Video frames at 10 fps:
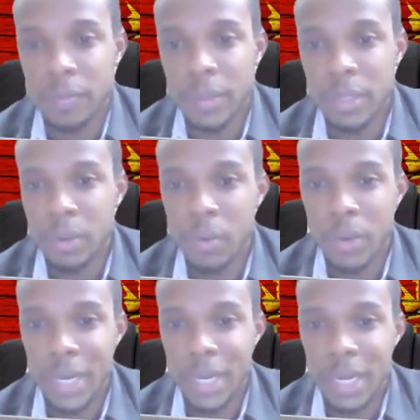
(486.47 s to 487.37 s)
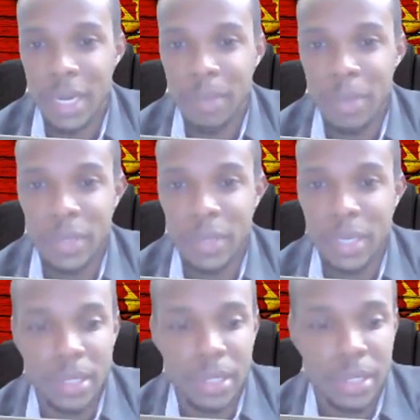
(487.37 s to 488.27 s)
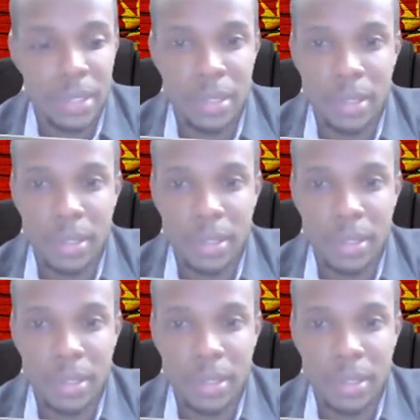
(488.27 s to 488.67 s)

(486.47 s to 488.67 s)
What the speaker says: for the goal and all that, I figure 6.